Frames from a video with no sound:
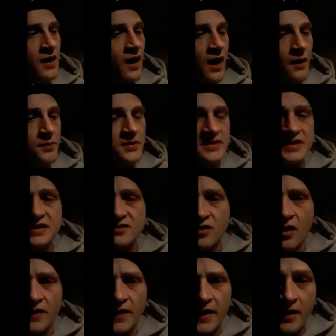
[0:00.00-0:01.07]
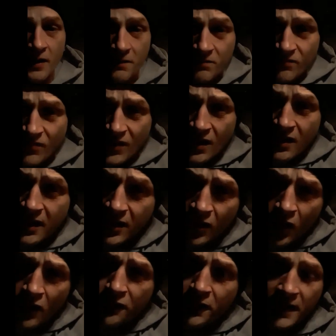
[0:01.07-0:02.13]
I'll put these on there. And
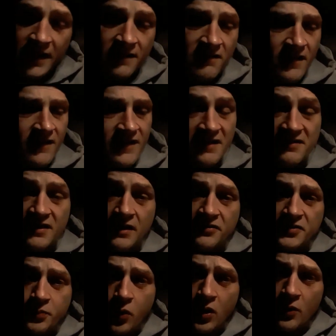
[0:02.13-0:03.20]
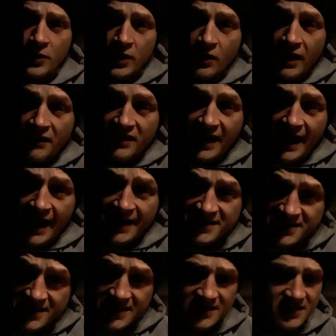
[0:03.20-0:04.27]
hopefully that's enough support. We don't have any
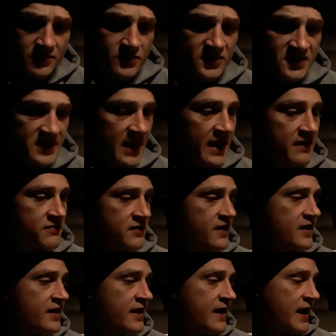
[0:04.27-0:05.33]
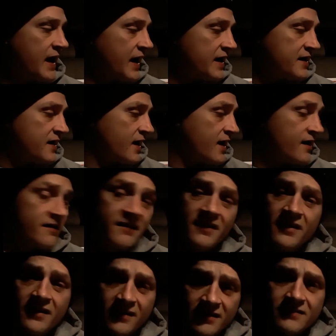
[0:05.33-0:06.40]
accidents and we're safe. And
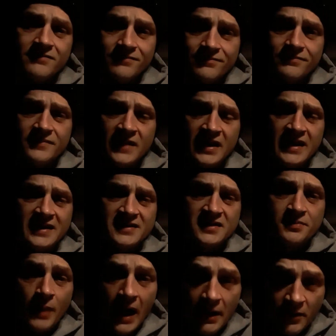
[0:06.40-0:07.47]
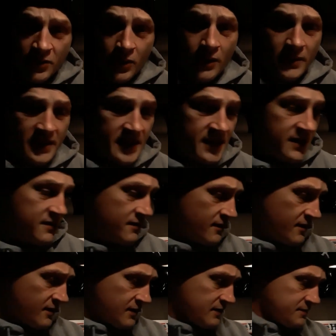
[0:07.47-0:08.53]
it gets us by with what we need.
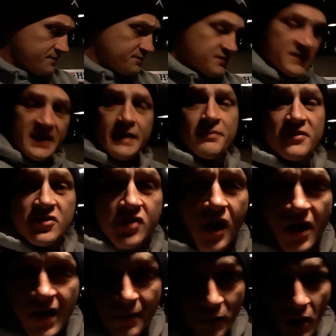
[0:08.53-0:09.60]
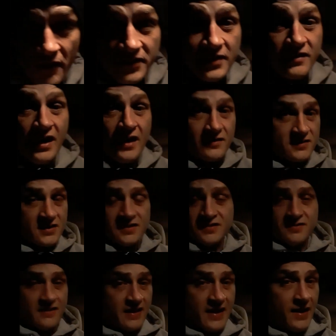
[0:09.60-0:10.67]
It keeps the truck up off the ground because
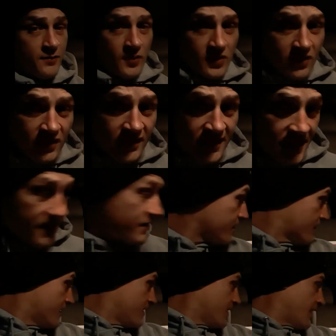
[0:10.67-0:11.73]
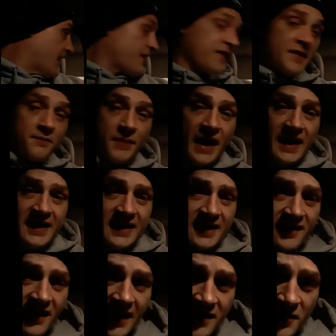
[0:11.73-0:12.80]
I can't work on it there. And then back
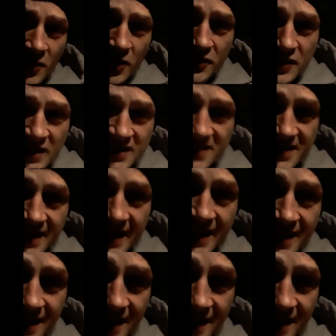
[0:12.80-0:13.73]
here, I don't know if you can see.